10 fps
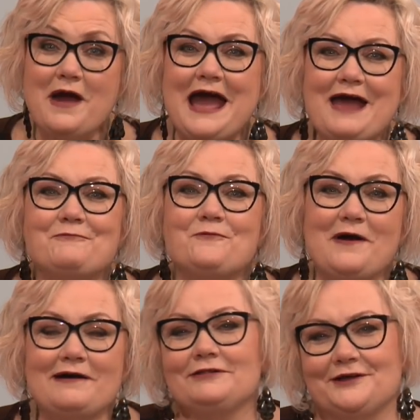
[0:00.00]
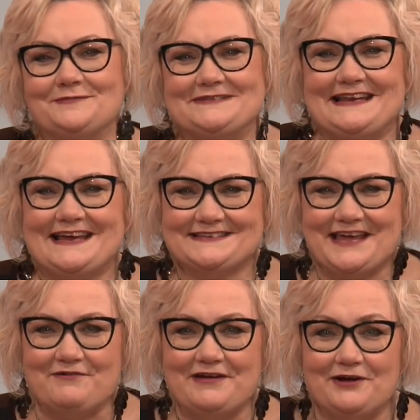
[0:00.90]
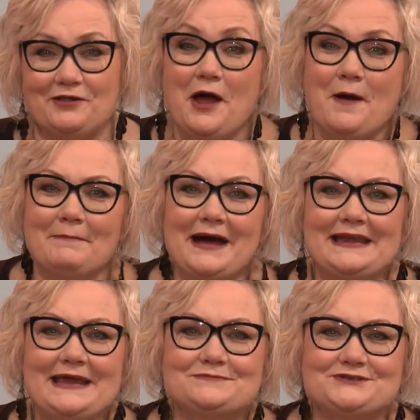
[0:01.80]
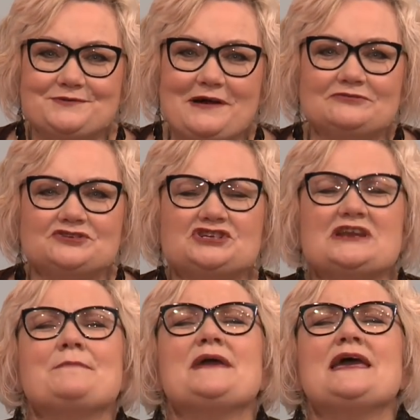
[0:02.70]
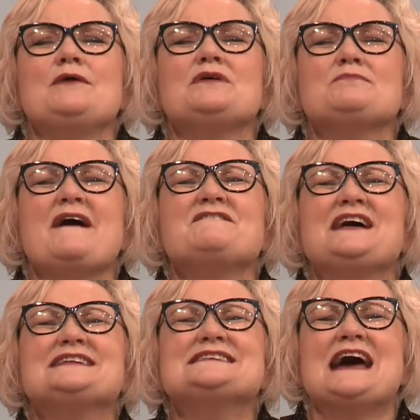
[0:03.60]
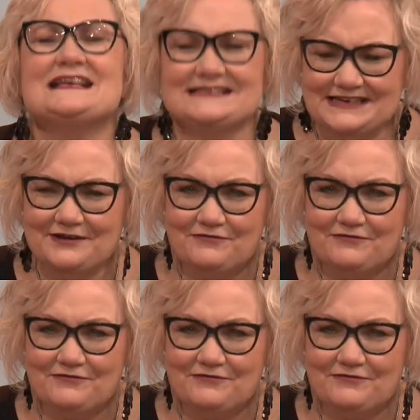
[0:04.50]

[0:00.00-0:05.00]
And welcome to Let's Get Real. My name's Sue Eldridge and I'm here with my fantastic